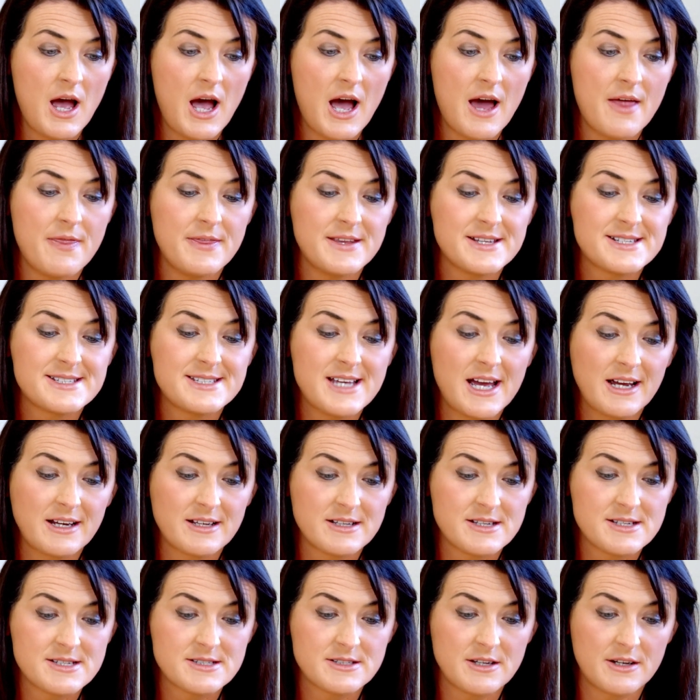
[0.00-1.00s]
And the
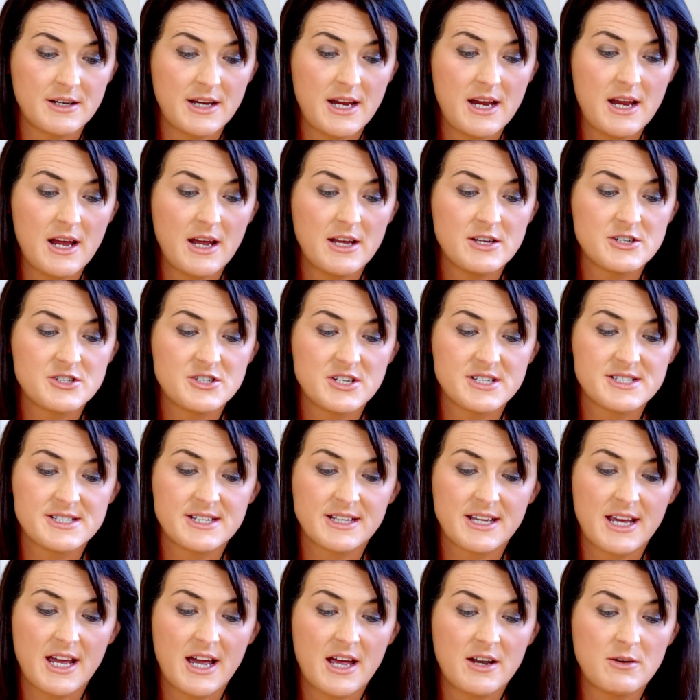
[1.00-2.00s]
second study is just,
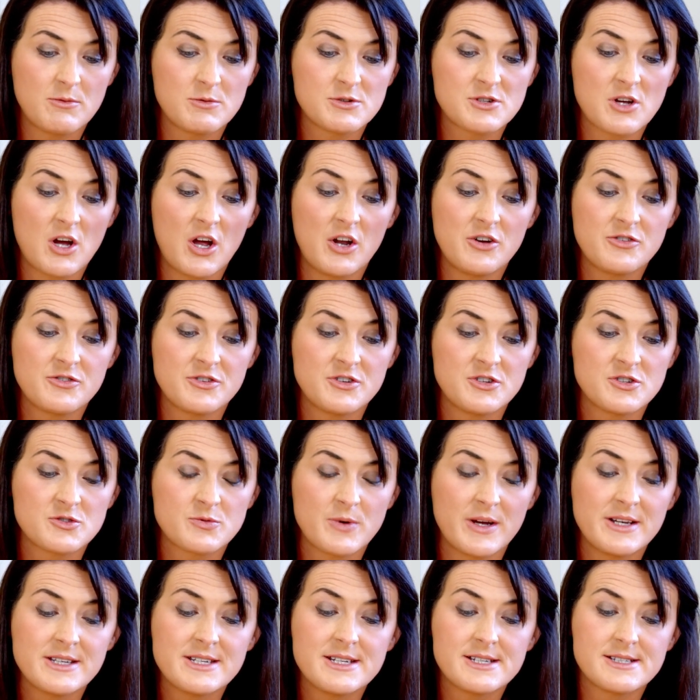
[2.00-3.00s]
again, it was
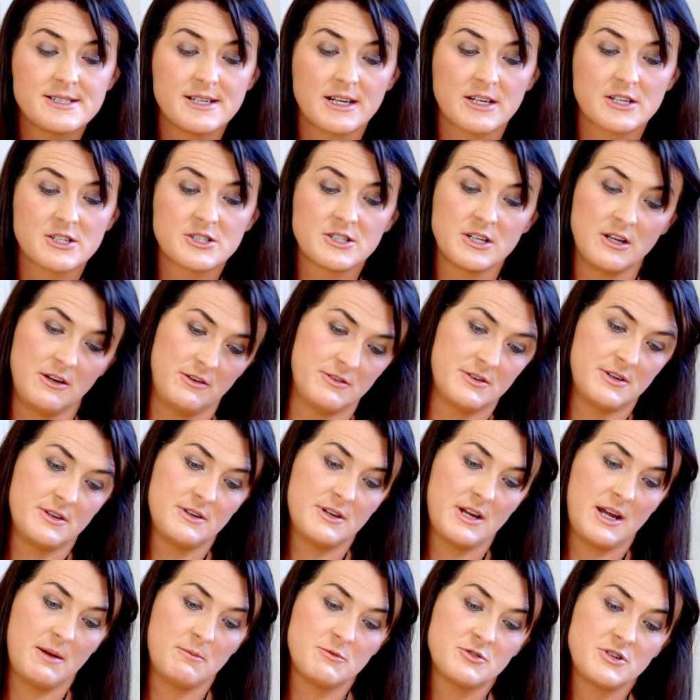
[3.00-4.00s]
126
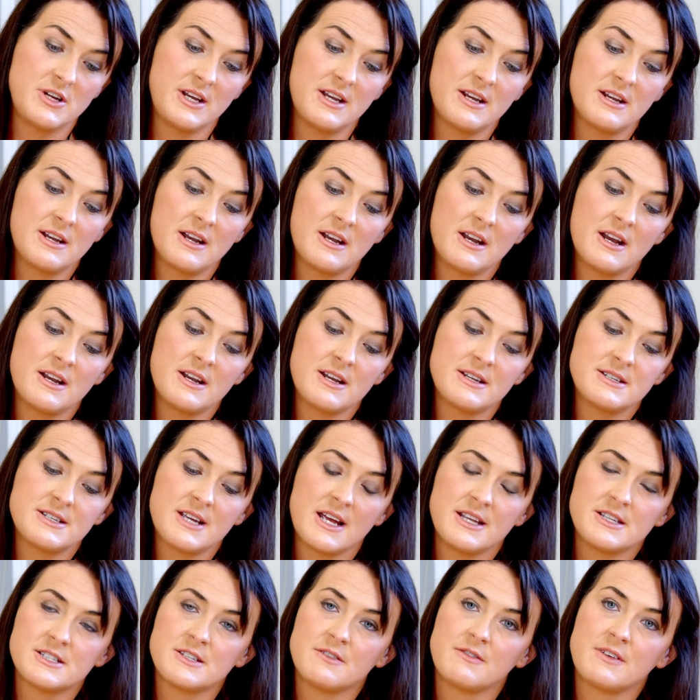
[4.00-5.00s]
children treated in an
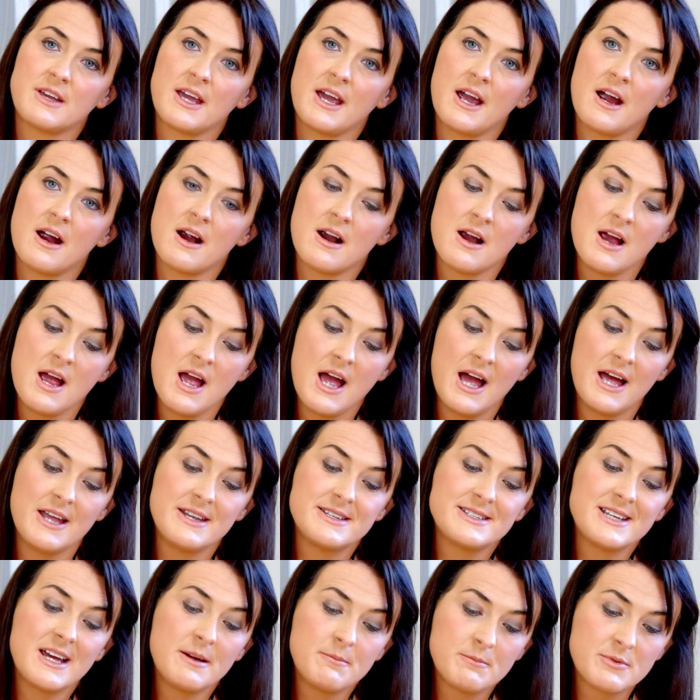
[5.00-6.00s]
intensive care,
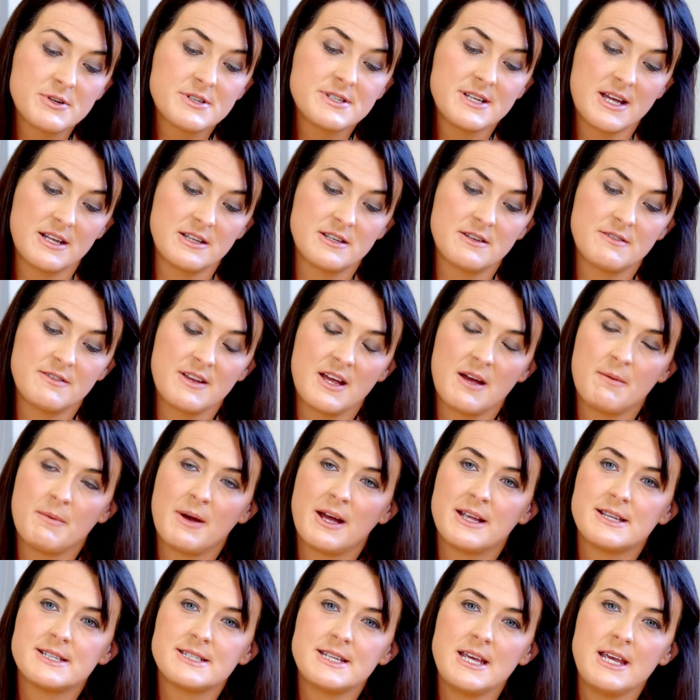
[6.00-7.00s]
and 10% of them
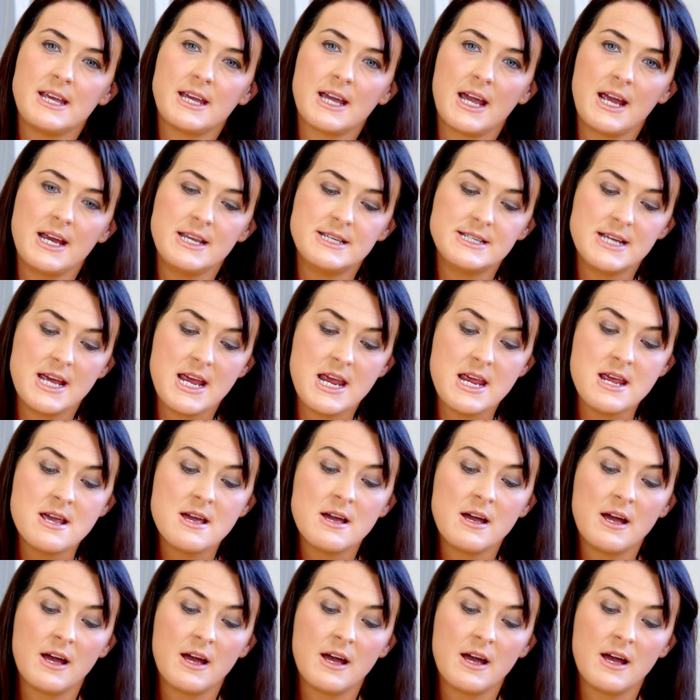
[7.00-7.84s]
had CKD